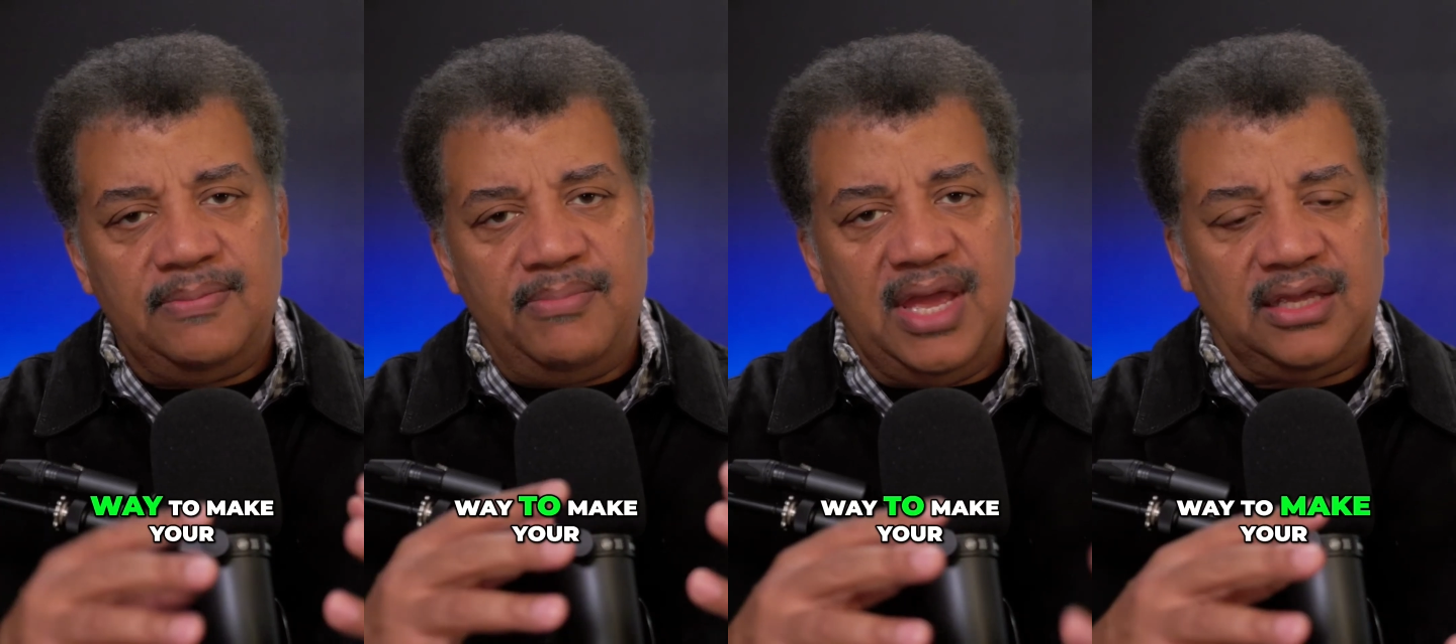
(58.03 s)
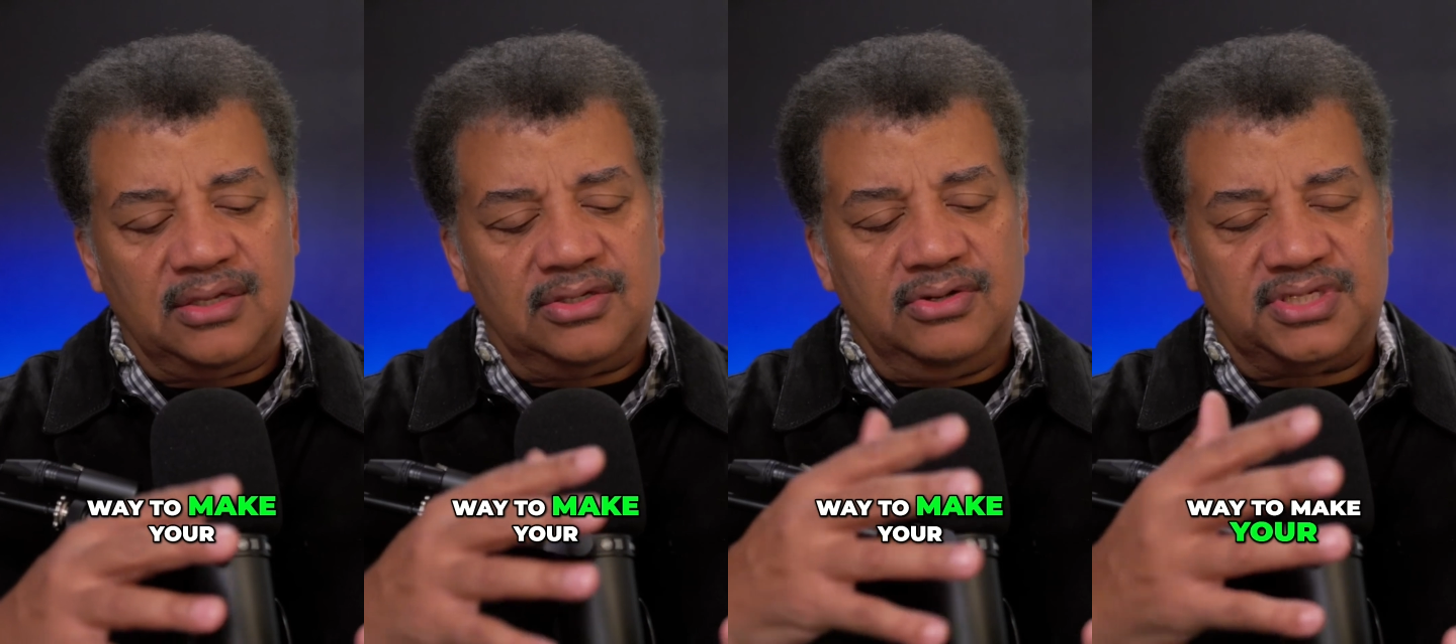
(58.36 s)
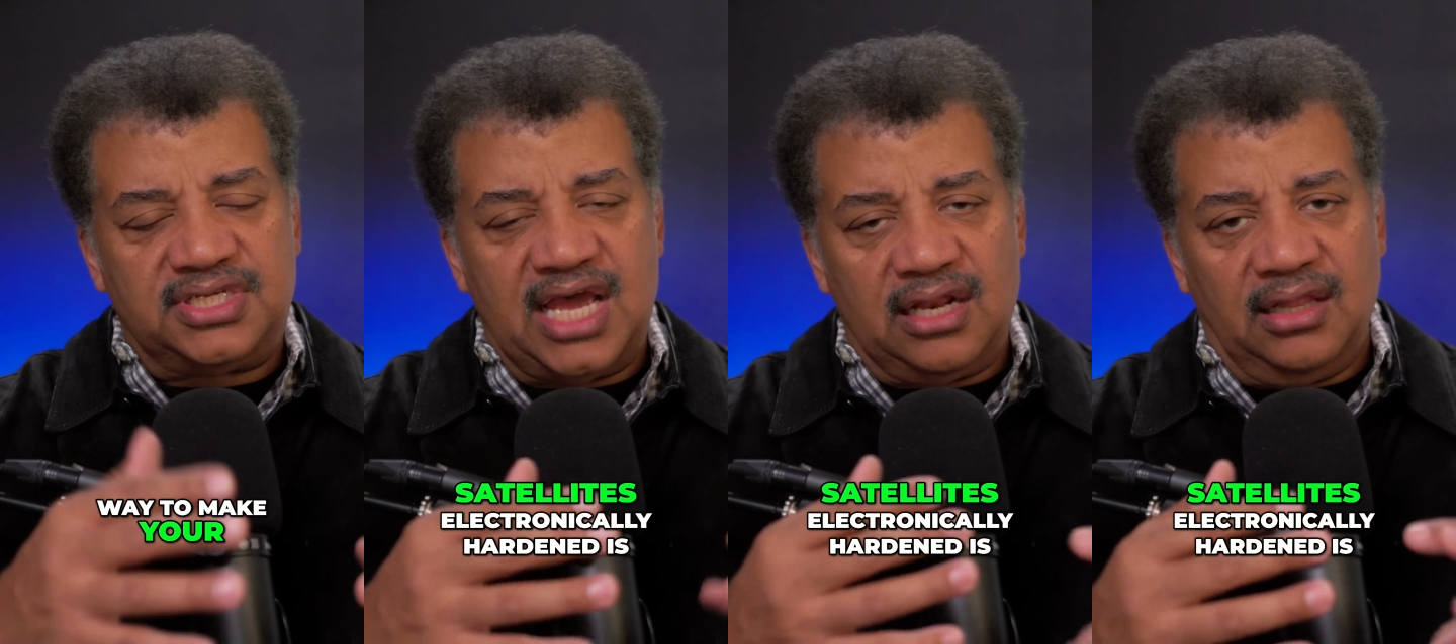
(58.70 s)
make your
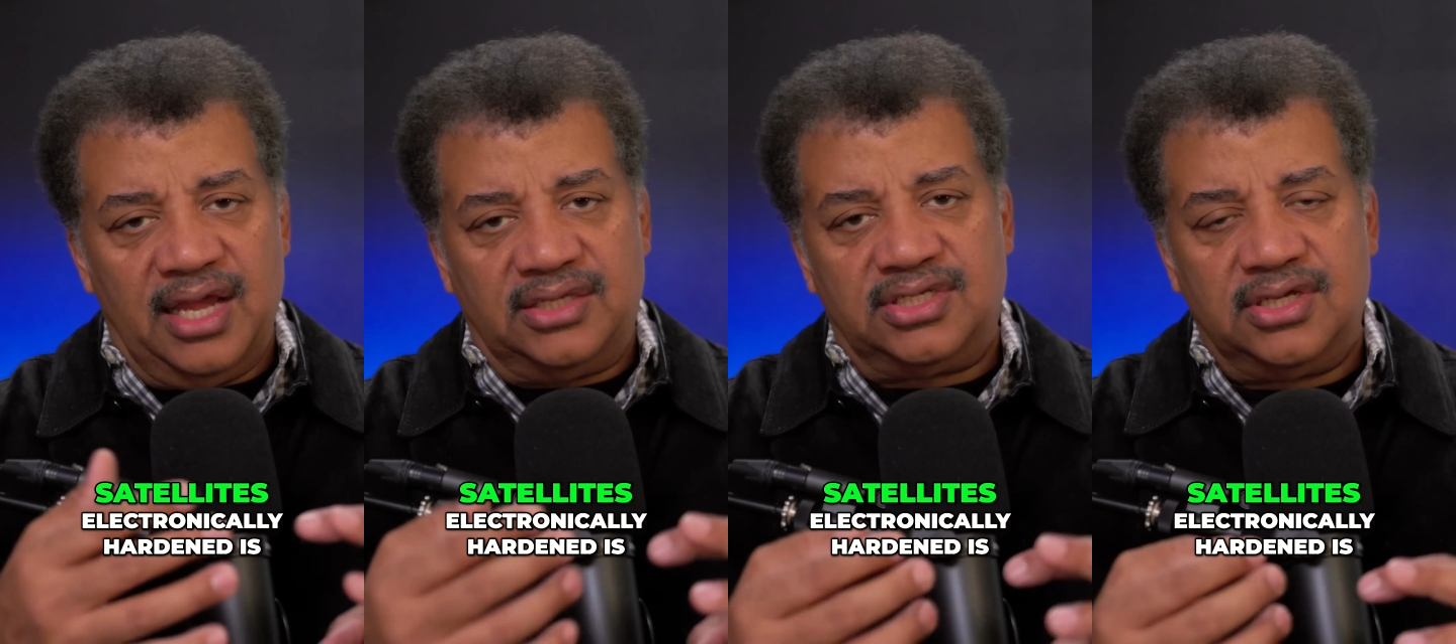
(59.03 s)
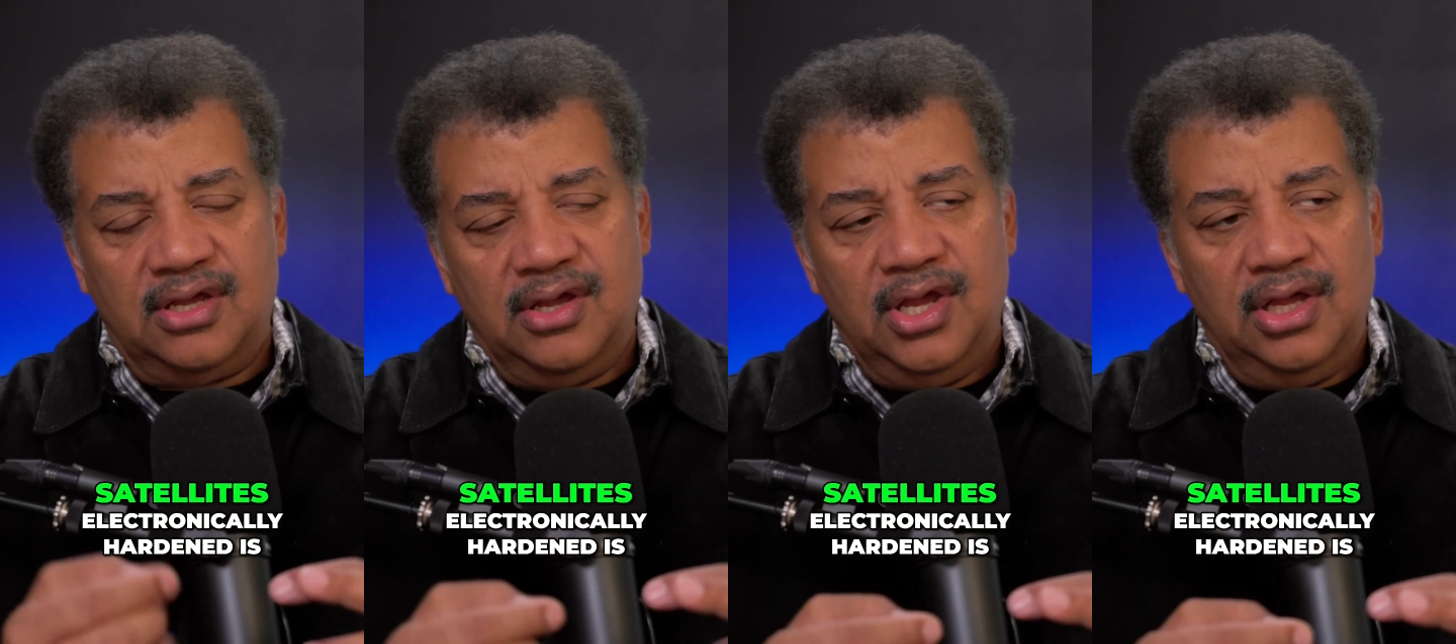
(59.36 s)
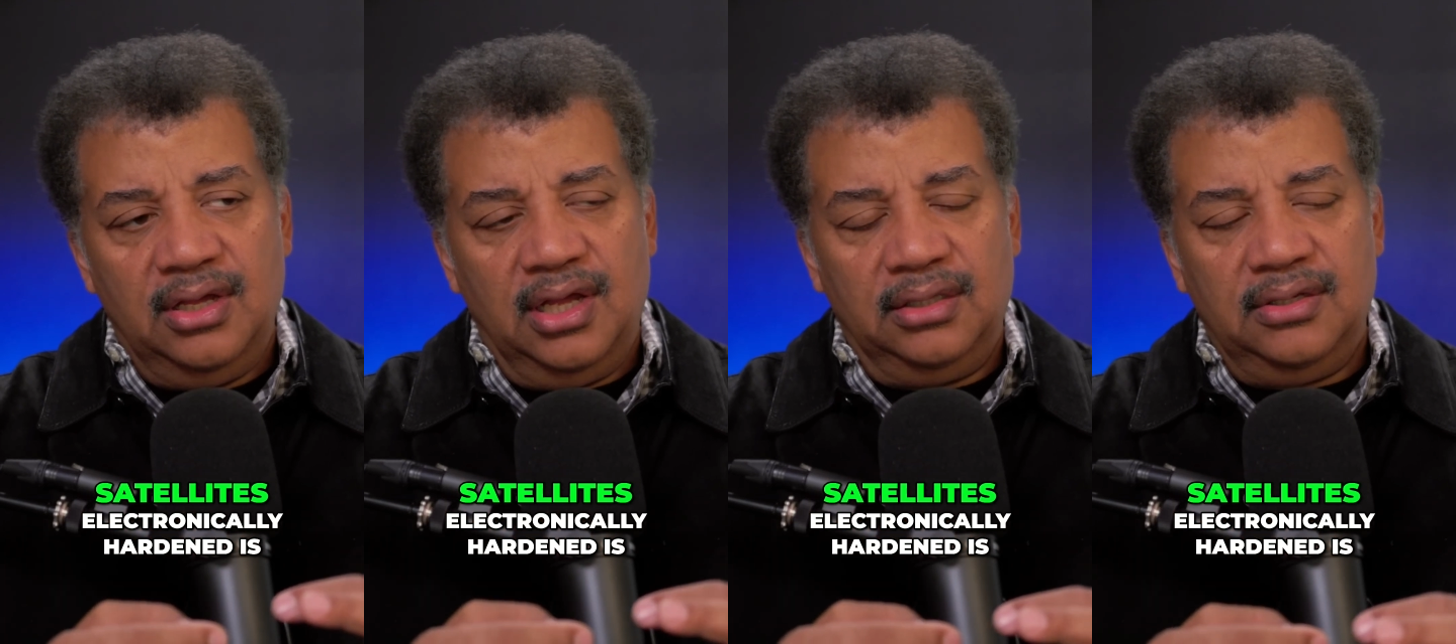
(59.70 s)
satellites
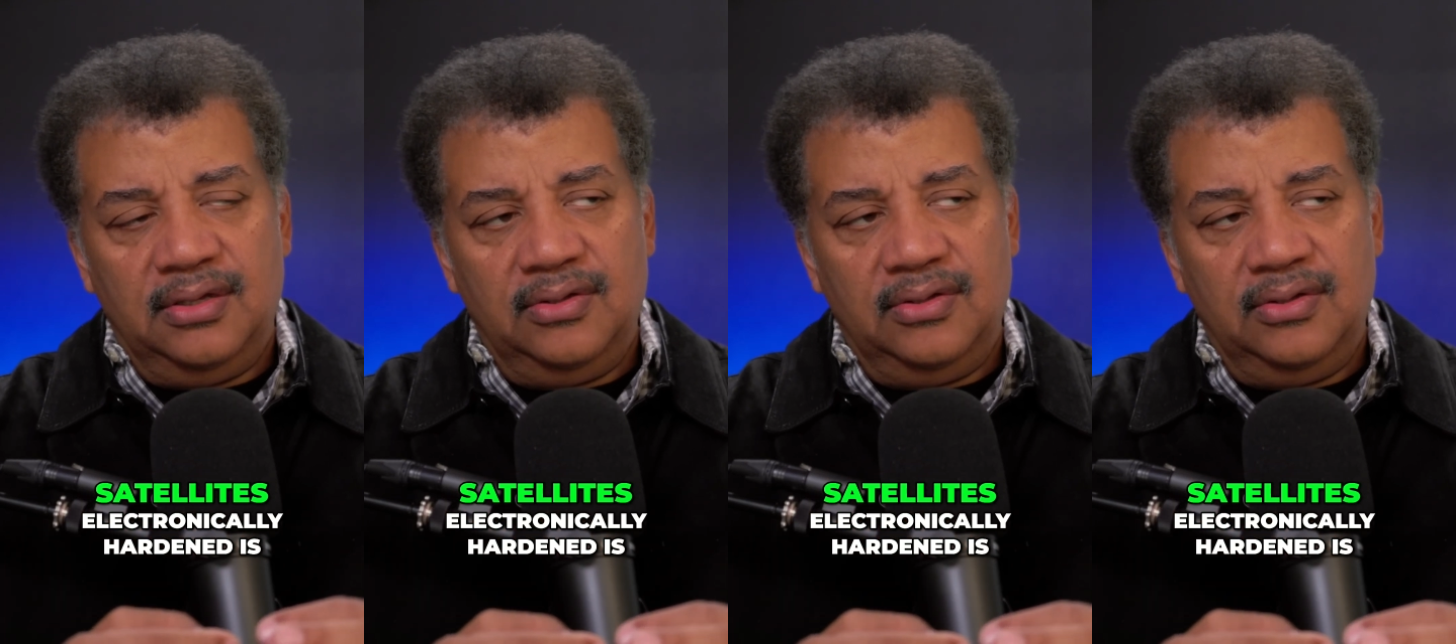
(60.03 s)
uh,